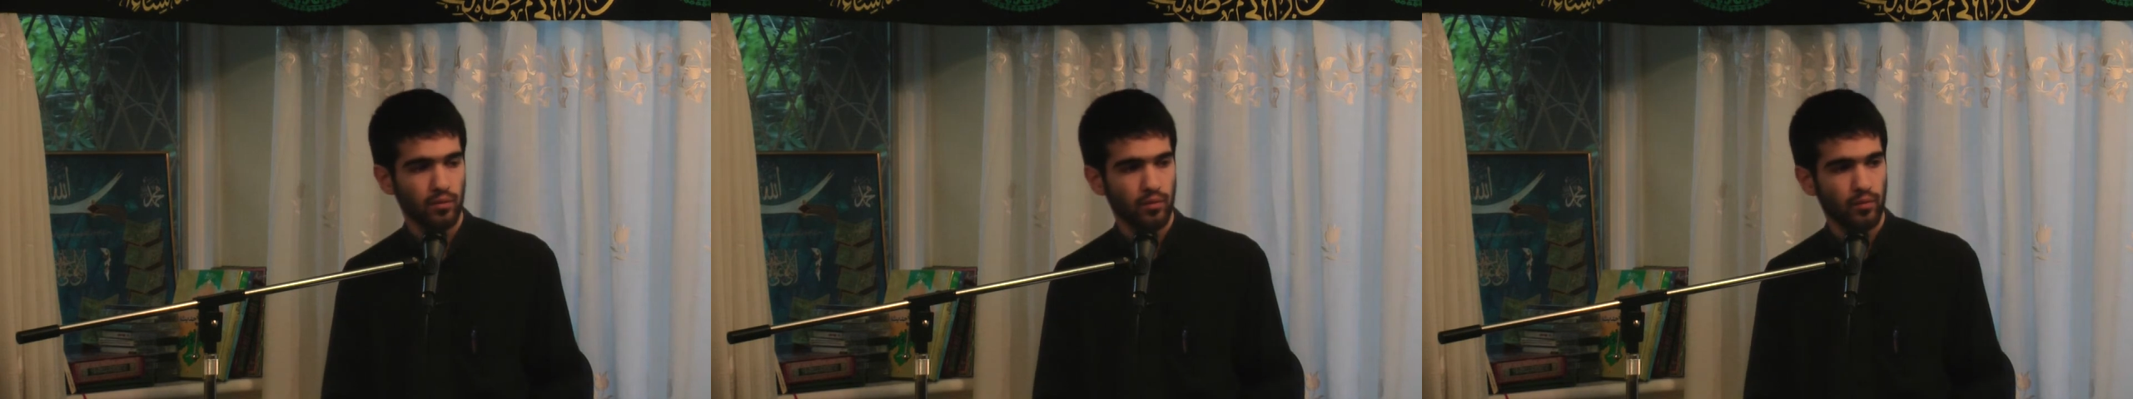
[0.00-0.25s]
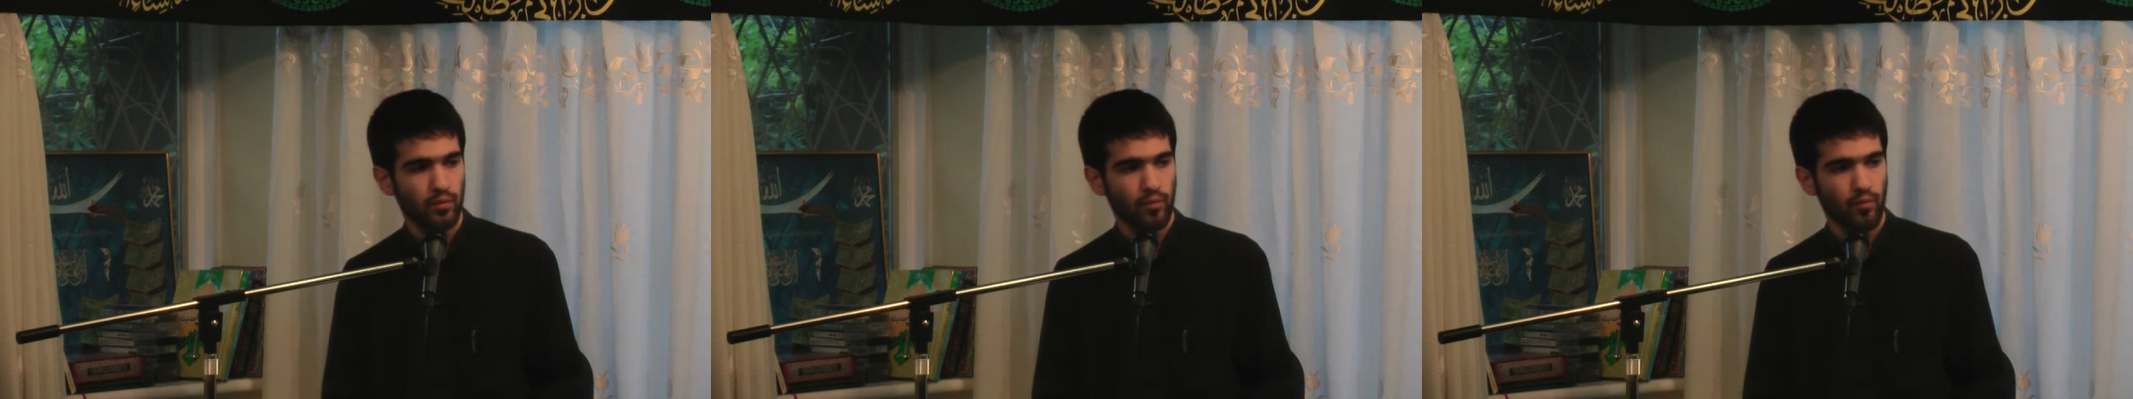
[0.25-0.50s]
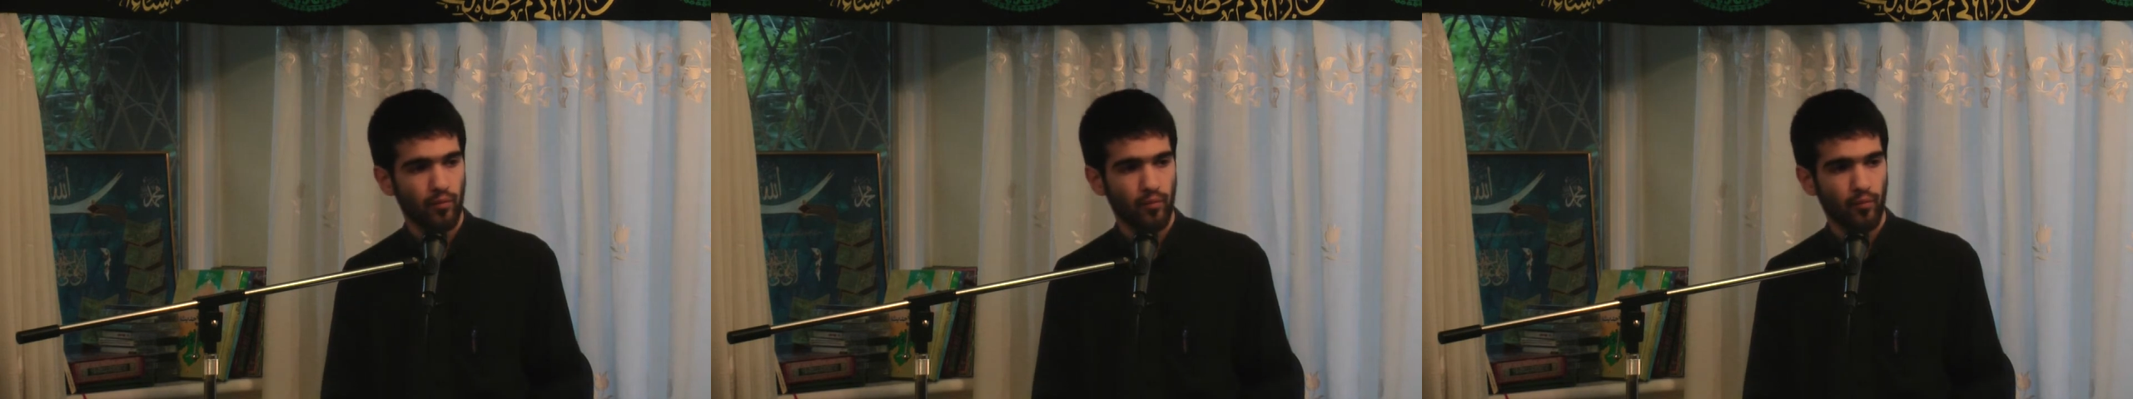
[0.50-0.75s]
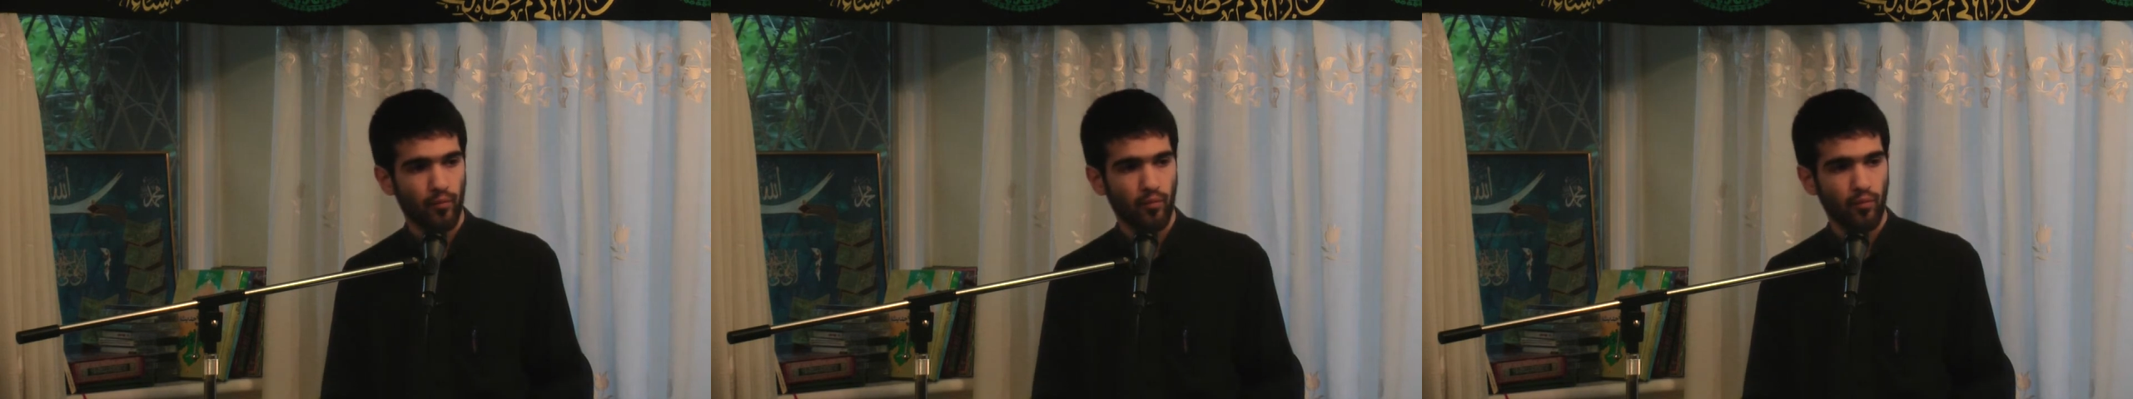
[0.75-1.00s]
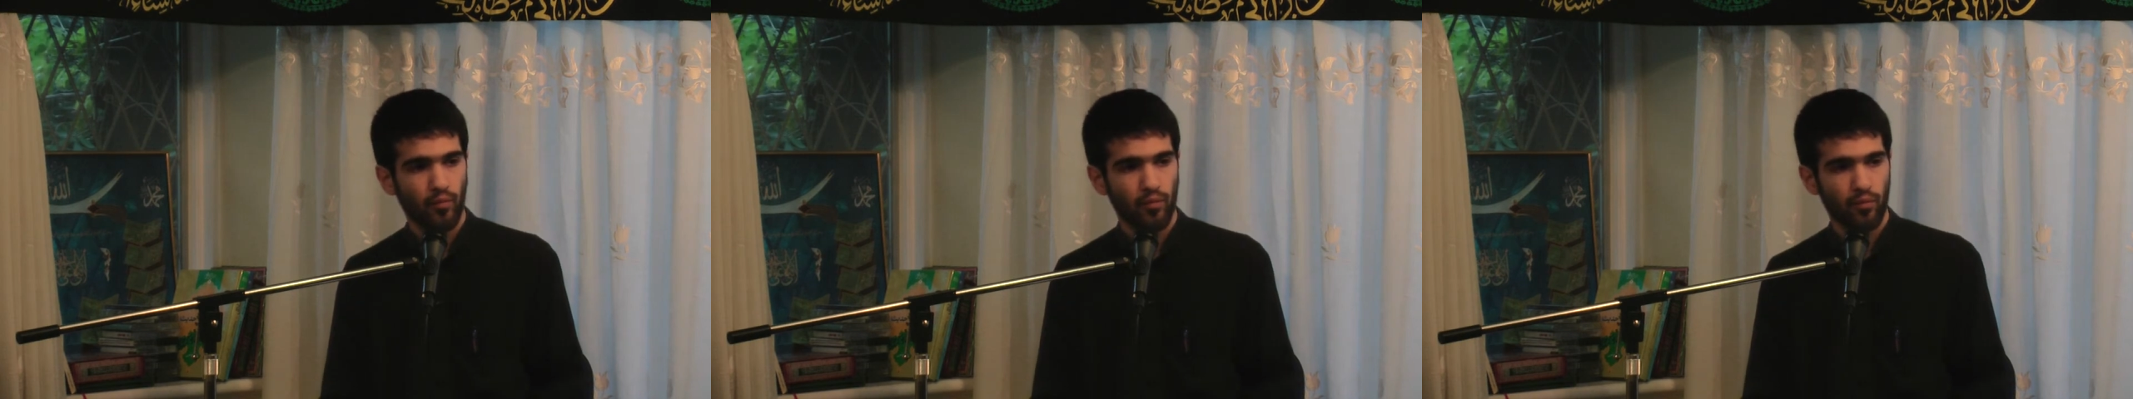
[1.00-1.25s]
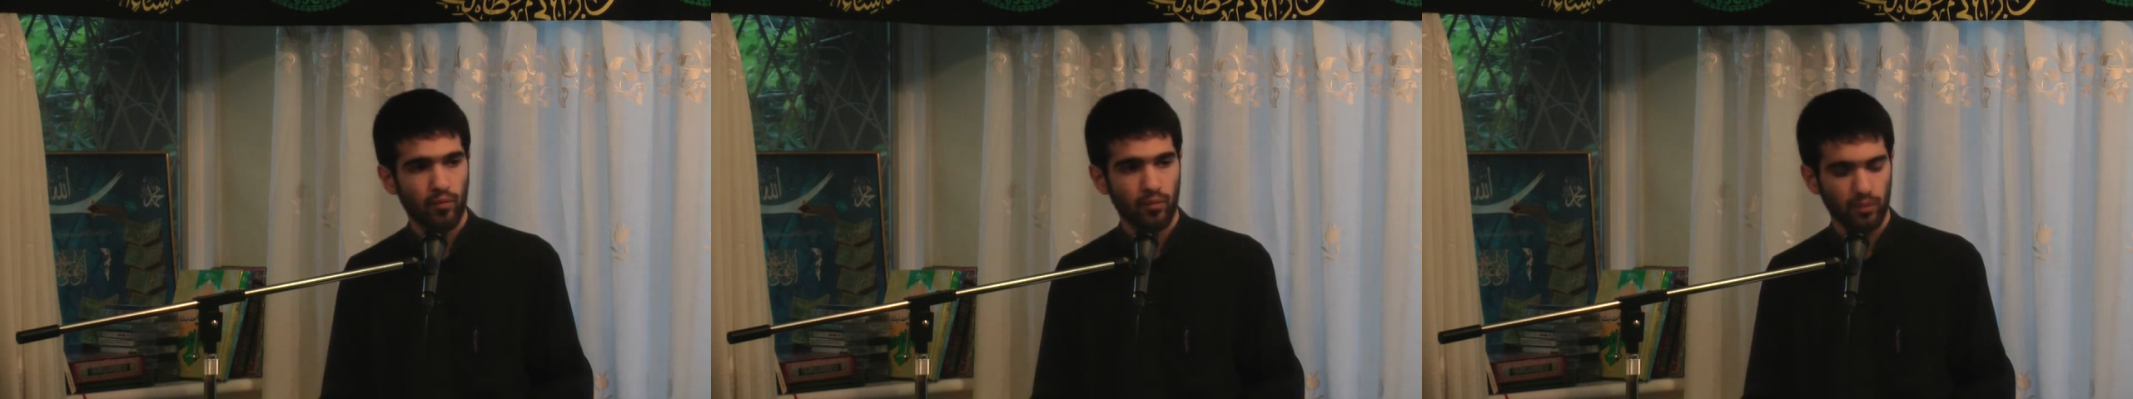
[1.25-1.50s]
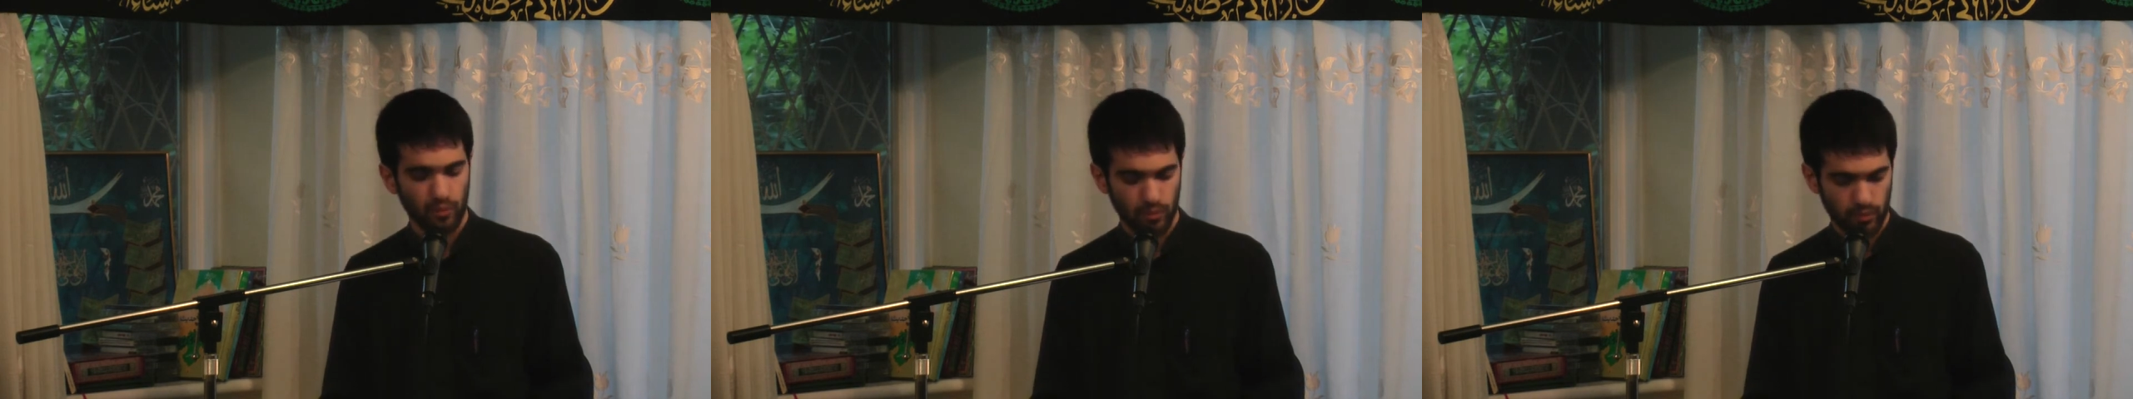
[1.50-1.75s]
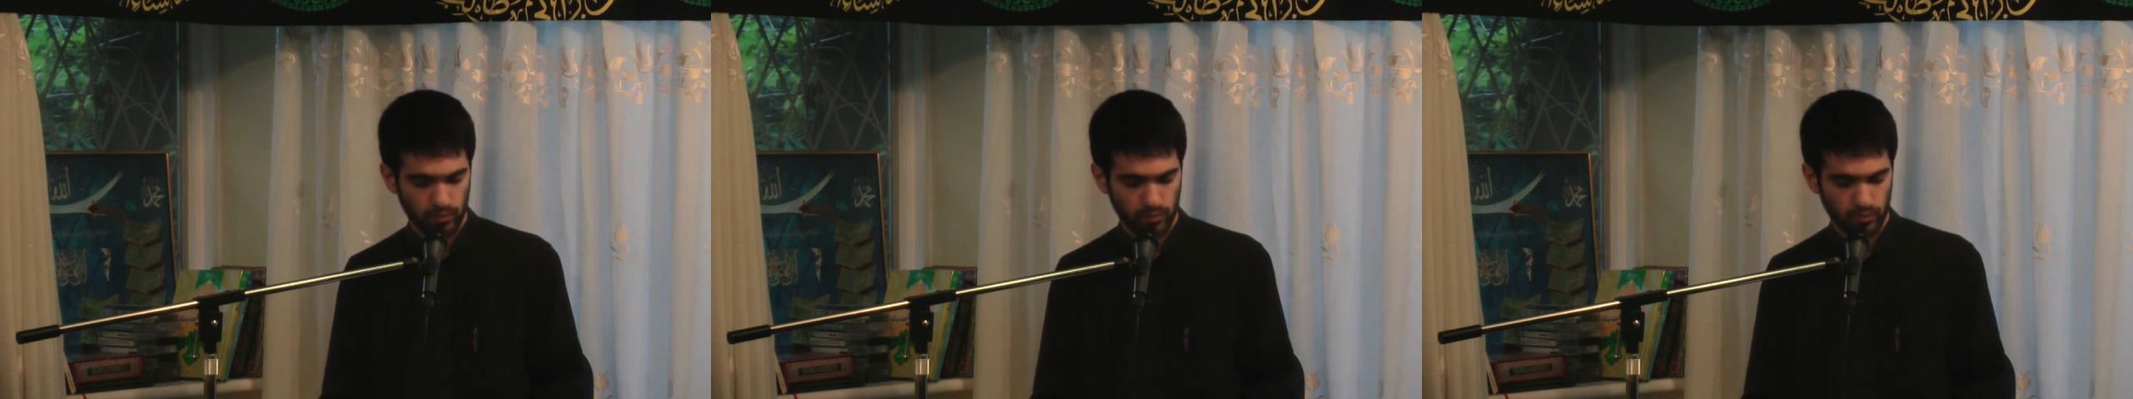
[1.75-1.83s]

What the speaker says: [no speech]